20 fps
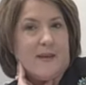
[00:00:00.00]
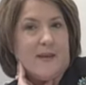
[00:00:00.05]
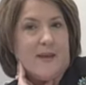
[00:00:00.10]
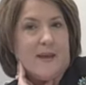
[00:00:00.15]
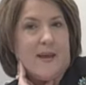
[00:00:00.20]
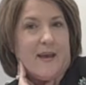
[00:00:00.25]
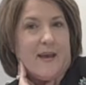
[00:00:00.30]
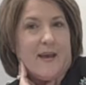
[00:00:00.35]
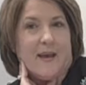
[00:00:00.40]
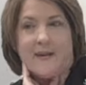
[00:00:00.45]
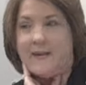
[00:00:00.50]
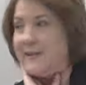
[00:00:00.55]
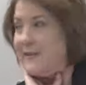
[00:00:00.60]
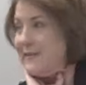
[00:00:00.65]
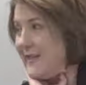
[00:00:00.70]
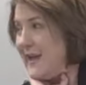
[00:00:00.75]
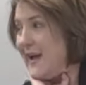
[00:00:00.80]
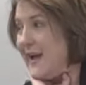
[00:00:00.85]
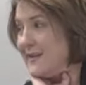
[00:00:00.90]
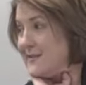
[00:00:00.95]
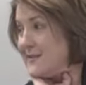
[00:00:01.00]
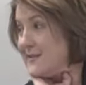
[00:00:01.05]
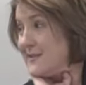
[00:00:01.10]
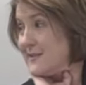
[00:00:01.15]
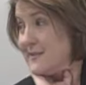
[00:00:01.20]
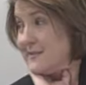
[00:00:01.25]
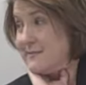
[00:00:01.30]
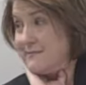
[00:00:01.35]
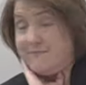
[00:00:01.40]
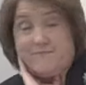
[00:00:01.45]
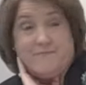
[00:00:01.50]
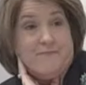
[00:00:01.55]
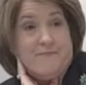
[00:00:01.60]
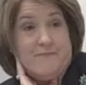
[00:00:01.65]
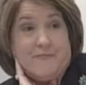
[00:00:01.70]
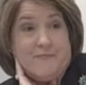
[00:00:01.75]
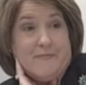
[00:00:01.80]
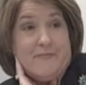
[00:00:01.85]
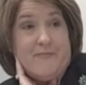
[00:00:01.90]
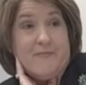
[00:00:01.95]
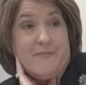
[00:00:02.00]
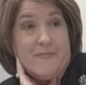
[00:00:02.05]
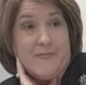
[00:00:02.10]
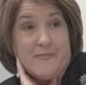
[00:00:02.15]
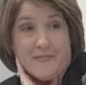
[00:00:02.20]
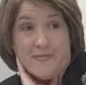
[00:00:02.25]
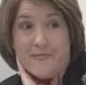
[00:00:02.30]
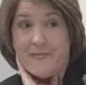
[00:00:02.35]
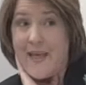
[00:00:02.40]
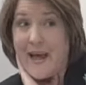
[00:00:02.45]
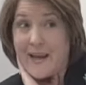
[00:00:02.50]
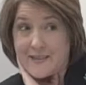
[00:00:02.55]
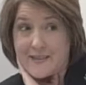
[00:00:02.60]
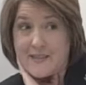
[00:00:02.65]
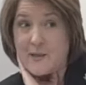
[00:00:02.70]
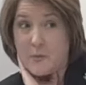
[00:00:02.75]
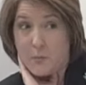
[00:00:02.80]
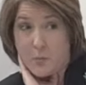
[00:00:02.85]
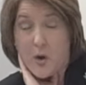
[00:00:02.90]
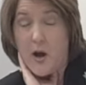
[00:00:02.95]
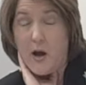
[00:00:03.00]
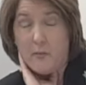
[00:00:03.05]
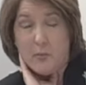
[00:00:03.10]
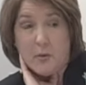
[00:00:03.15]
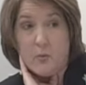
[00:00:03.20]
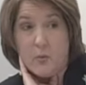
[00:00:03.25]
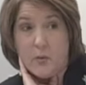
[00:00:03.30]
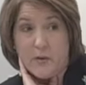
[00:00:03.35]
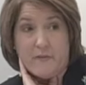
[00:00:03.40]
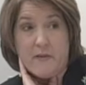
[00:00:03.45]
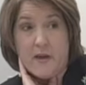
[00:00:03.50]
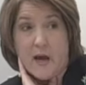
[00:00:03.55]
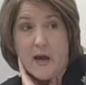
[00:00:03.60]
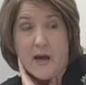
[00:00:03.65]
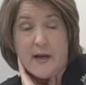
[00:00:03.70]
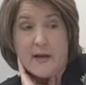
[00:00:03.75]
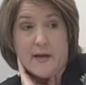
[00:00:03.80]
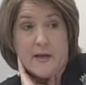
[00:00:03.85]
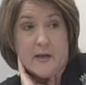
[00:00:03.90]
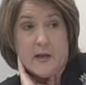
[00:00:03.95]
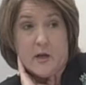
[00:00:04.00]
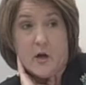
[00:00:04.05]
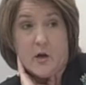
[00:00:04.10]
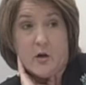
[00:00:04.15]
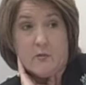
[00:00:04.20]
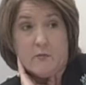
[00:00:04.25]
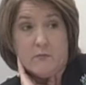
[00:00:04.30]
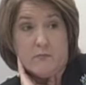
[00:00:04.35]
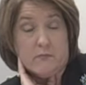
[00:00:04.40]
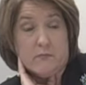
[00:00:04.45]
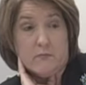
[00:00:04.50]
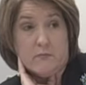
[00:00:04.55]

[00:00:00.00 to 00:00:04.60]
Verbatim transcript: And that's that's the problem we've got in our